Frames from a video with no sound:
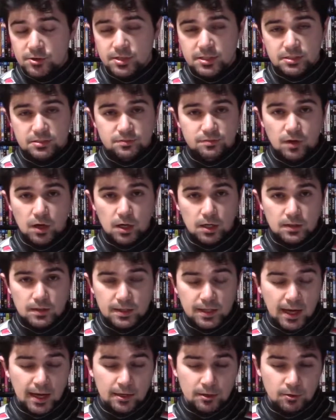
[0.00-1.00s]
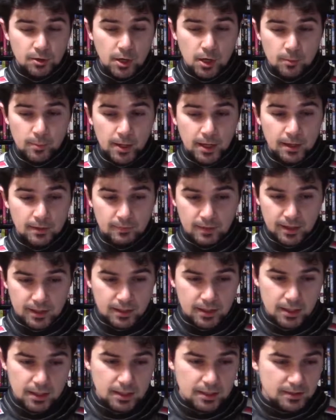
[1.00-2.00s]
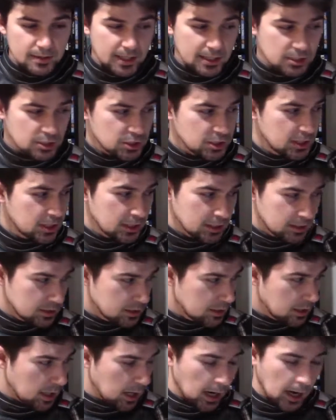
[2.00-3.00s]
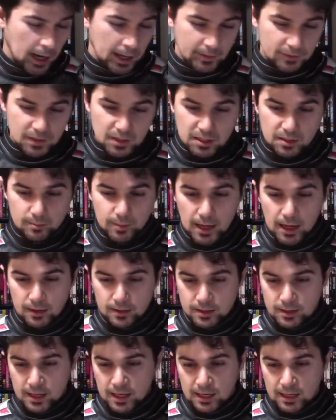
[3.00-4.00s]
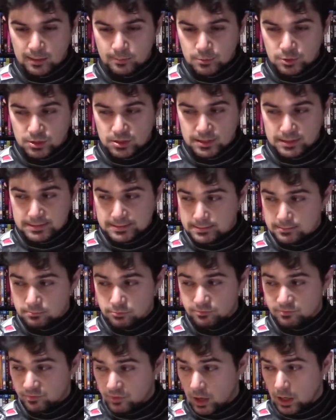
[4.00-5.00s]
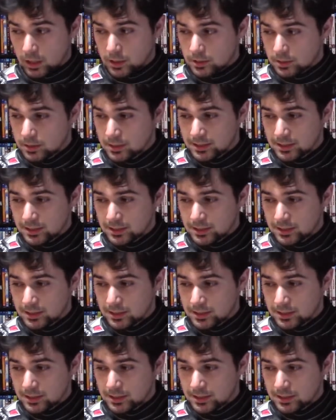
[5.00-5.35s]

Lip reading: as fuck. Like, I don't know, man. Like, that shit, I think about it and I'm just like, fuck.